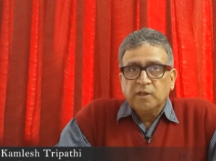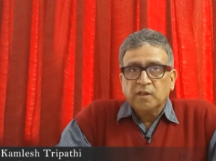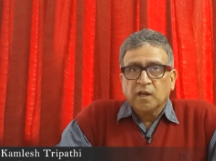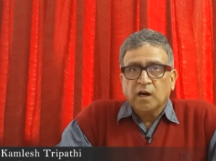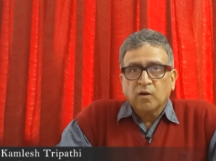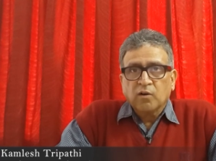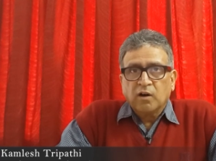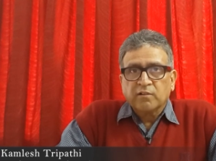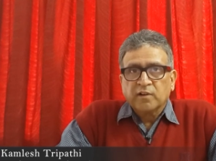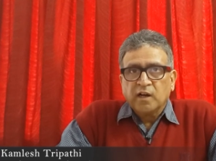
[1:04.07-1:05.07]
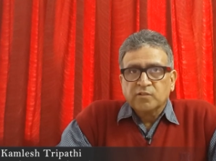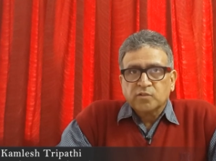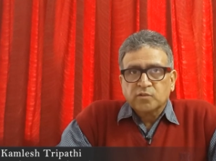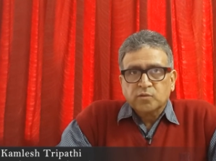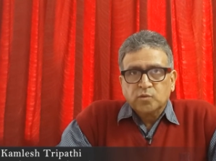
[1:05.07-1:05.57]
me now
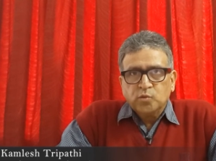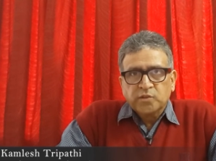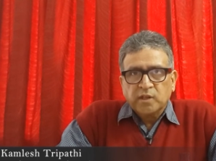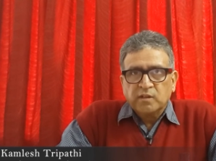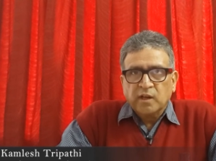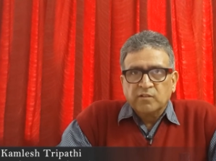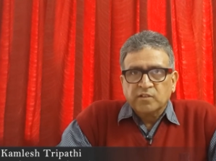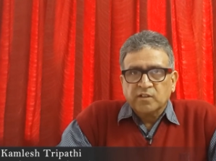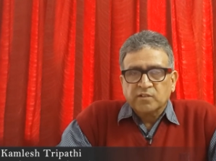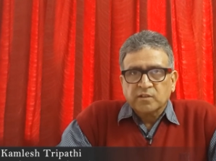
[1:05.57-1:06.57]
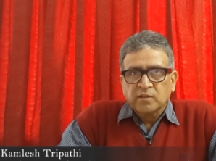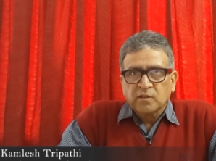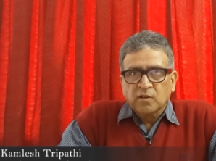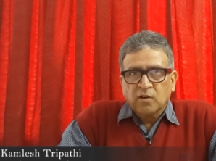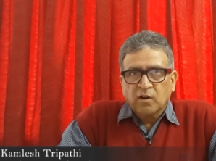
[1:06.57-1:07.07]
contrast two sentences
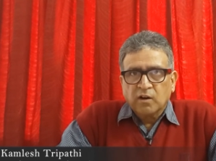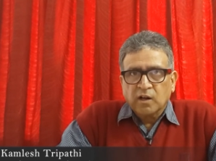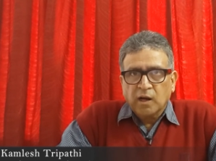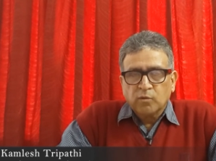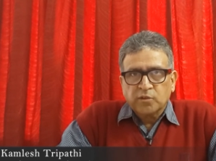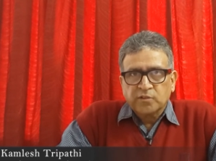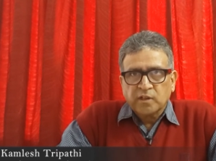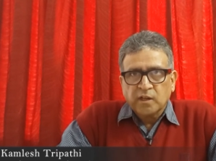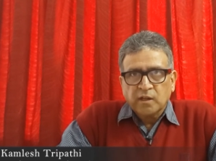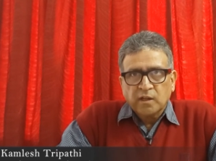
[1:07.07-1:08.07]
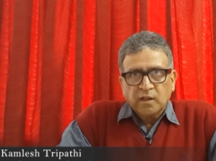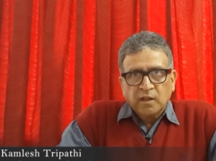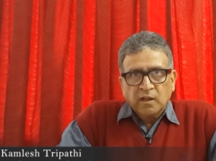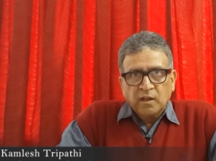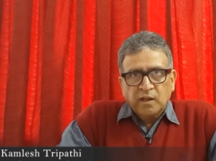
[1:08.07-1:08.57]
or I would say
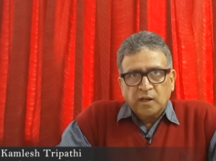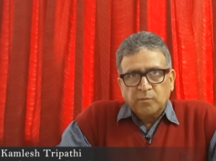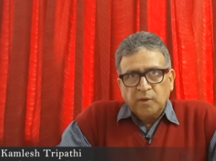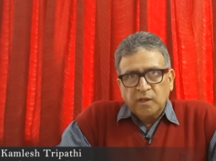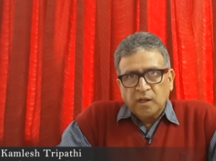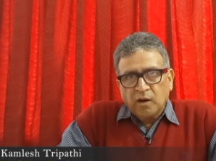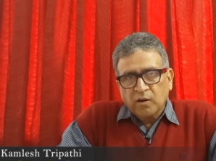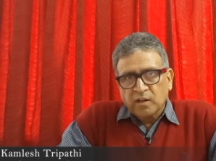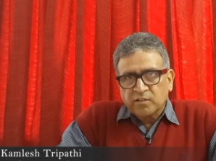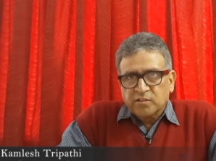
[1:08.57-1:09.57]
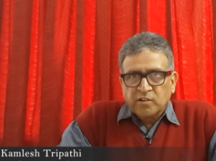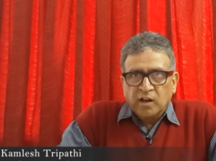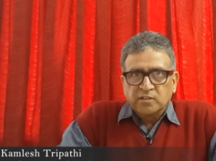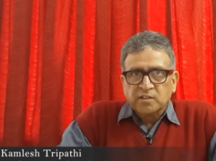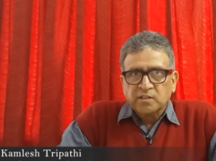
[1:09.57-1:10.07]
let me now
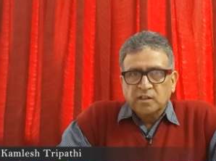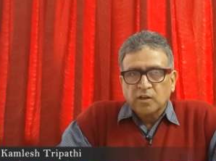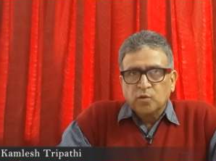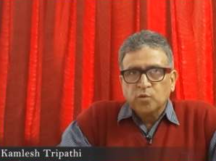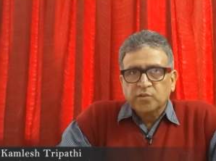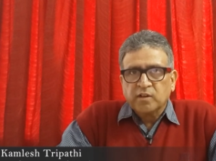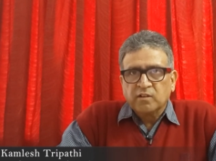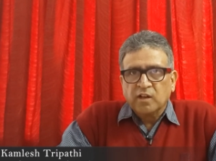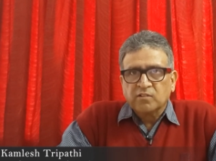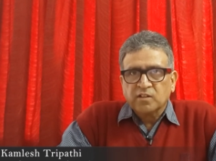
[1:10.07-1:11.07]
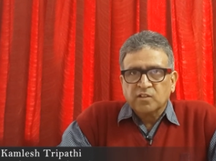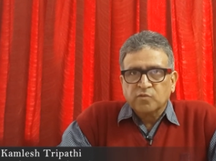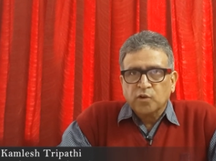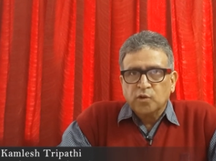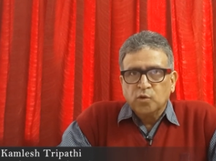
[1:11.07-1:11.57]
construct two sentences
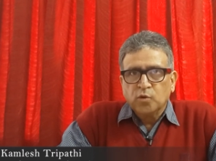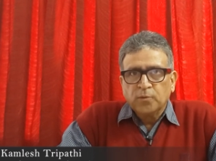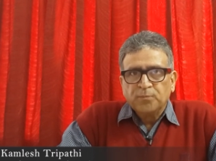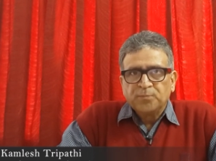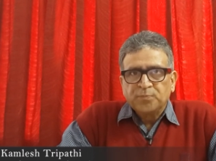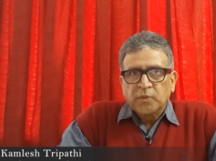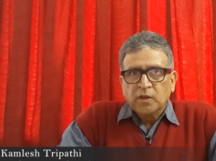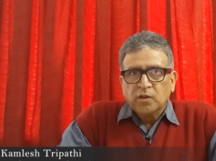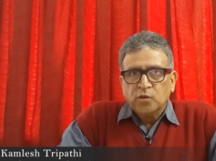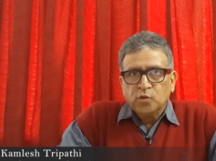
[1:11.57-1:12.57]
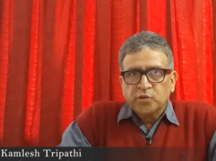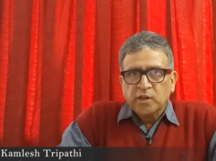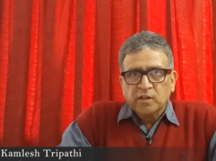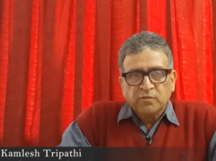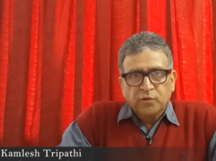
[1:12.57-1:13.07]
for you
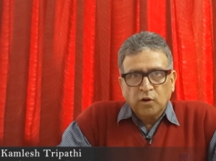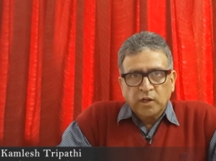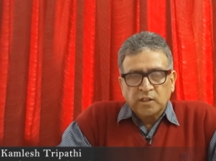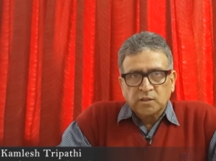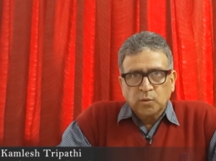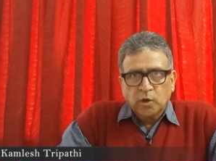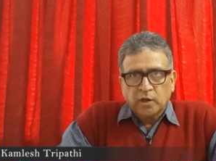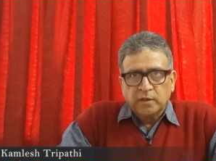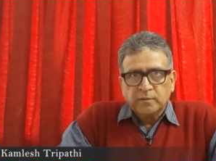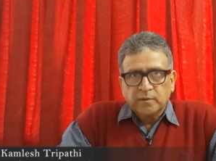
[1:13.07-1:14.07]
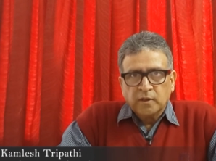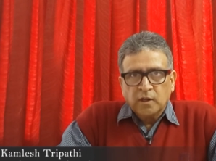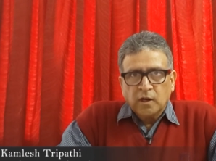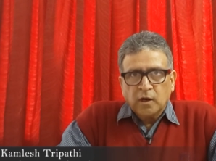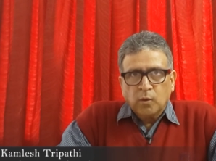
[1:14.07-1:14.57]
using the four letter word.
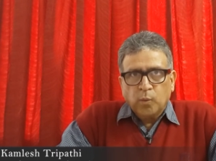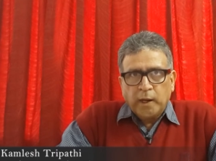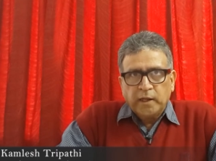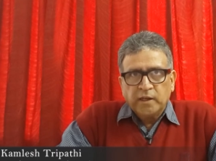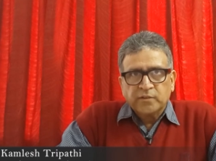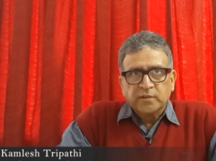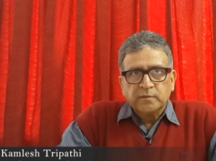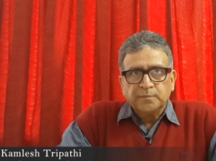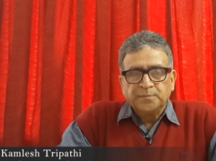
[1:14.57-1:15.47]
One is